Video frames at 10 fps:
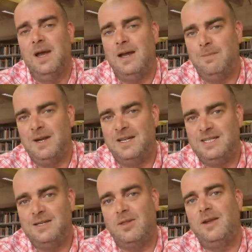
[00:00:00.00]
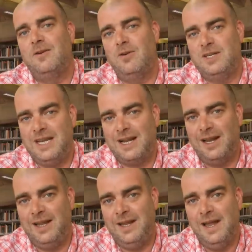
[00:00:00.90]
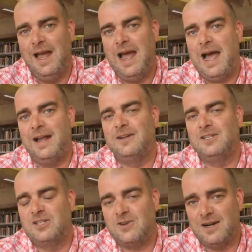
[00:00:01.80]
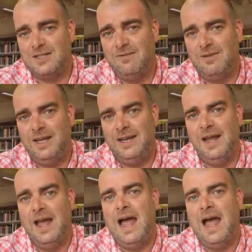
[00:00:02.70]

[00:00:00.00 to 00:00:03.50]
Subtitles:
An ability to think critically and constructively,